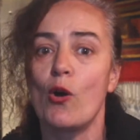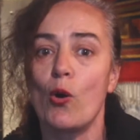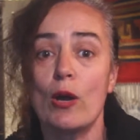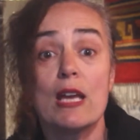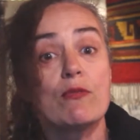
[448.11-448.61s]

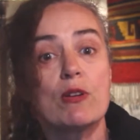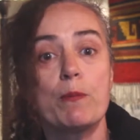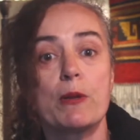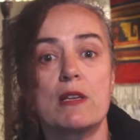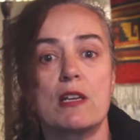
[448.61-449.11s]
or even
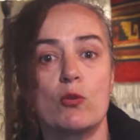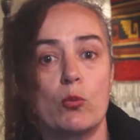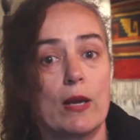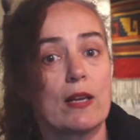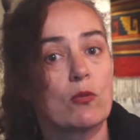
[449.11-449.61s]
ability to
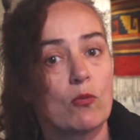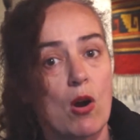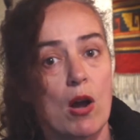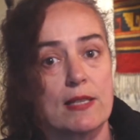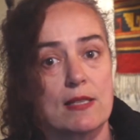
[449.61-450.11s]
read and
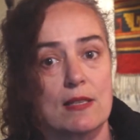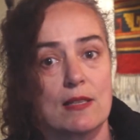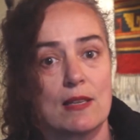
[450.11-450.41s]
write.